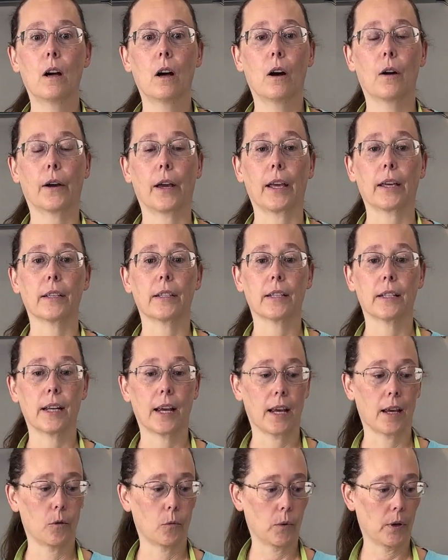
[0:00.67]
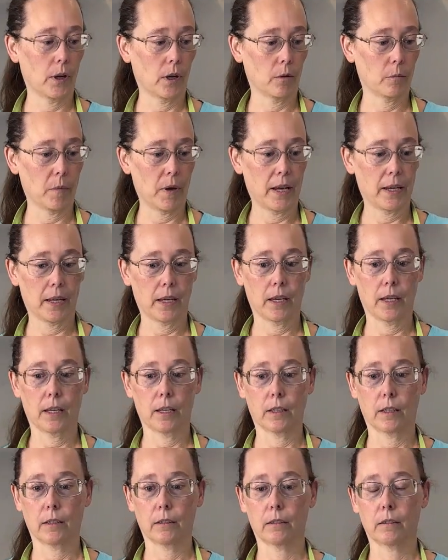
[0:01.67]
Okay, today we are
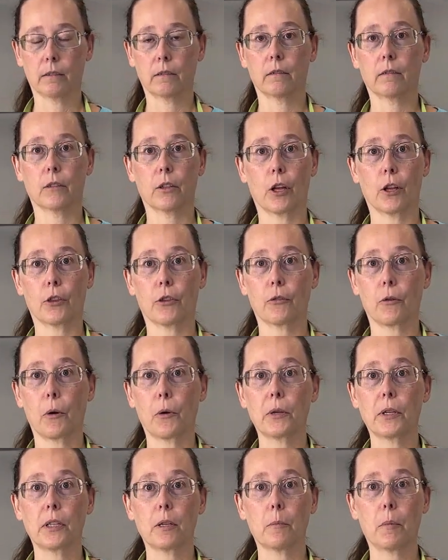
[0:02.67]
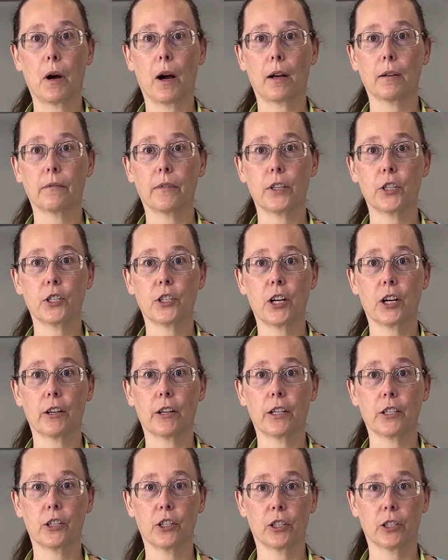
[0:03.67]
making a throw it in the pot
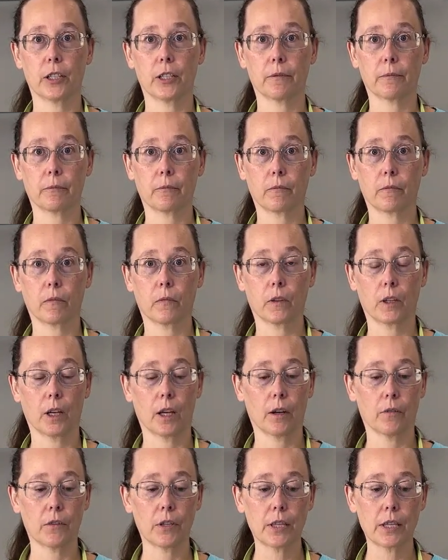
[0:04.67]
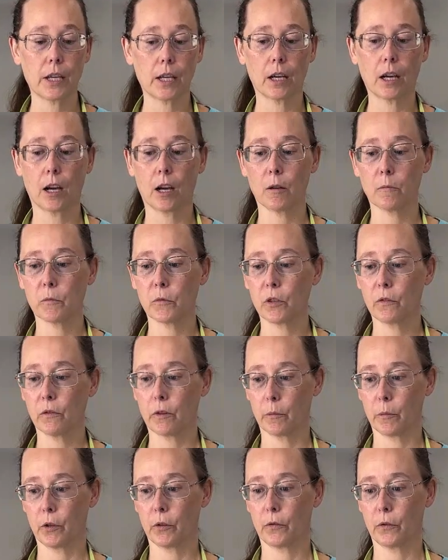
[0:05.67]
vegetarian chili. Everything comes
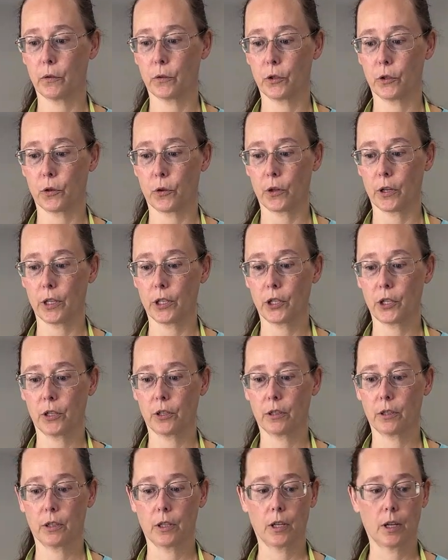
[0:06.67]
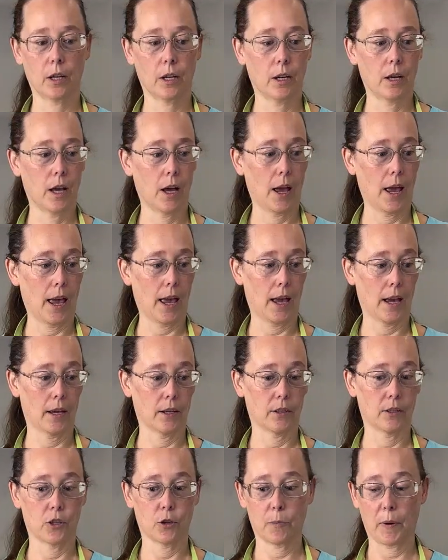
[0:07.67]
from your food storage
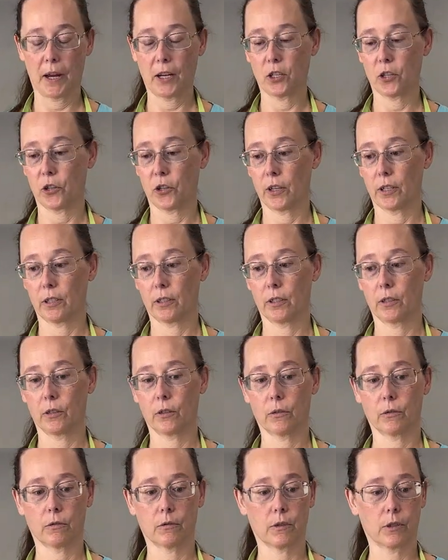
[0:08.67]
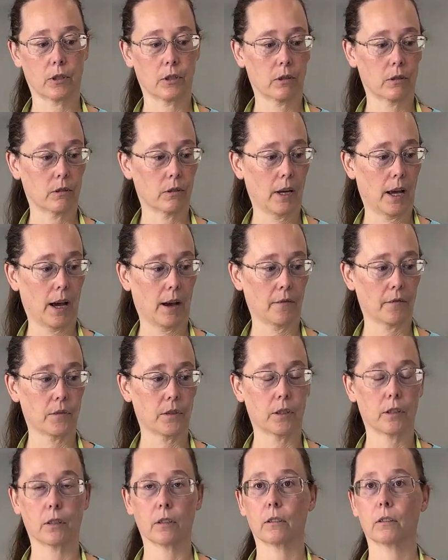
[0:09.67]
and your pantry. You don't have
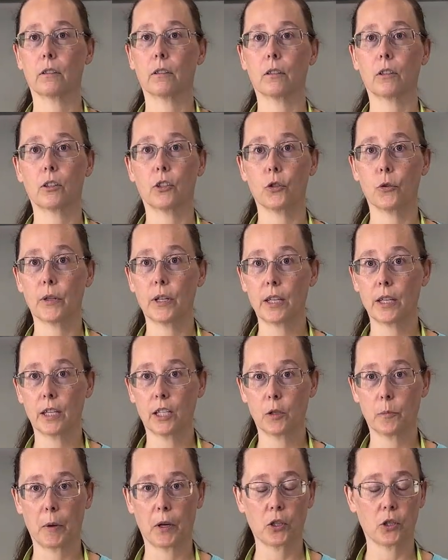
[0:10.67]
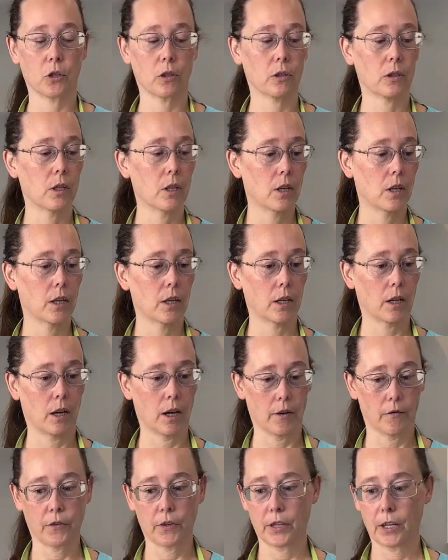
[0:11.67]
to do anything special.
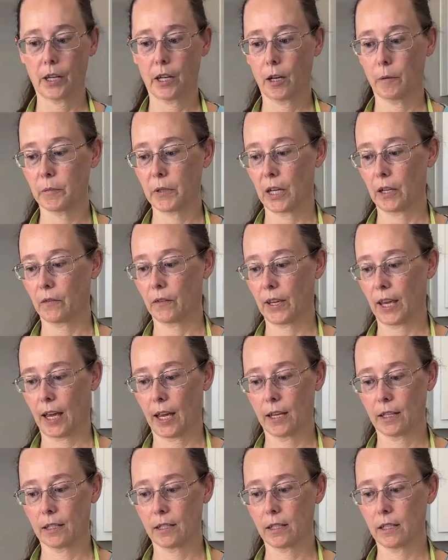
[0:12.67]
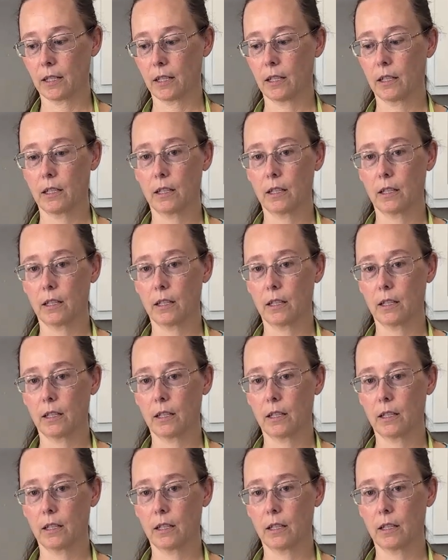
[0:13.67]
Everything comes out of cans.